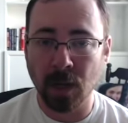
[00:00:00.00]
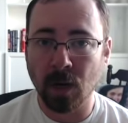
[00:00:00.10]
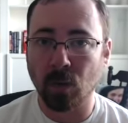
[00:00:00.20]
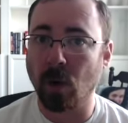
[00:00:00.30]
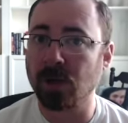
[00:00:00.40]

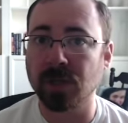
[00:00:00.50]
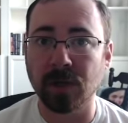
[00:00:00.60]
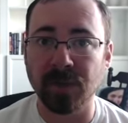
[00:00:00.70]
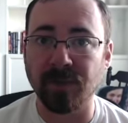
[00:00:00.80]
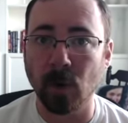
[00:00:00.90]
We're also going
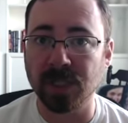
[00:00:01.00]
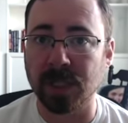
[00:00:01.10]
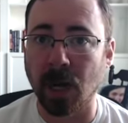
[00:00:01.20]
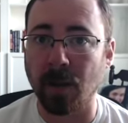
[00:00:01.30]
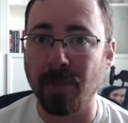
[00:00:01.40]
to be focusing
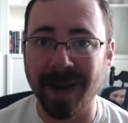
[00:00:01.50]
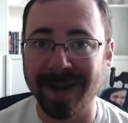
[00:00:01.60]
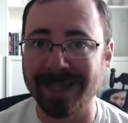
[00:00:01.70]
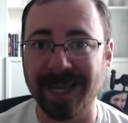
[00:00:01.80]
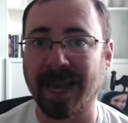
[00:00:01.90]
on
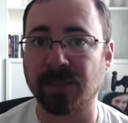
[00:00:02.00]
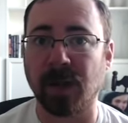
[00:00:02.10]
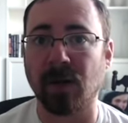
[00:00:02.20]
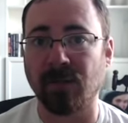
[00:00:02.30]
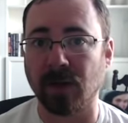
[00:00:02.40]
banning
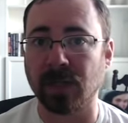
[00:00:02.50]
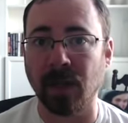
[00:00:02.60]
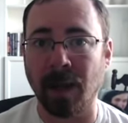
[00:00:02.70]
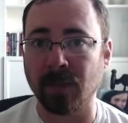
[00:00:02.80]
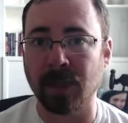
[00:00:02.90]
taxpayer-funded
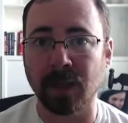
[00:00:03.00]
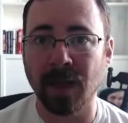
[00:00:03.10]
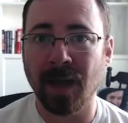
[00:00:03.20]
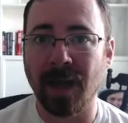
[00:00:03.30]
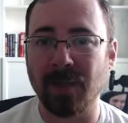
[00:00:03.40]
lobbying.
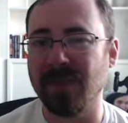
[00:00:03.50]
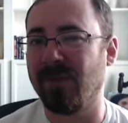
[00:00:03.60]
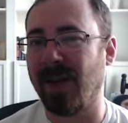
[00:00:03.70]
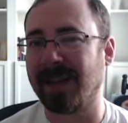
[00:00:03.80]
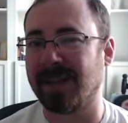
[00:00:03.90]
I mean, the
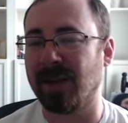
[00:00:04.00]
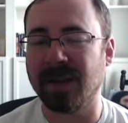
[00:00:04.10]
fact that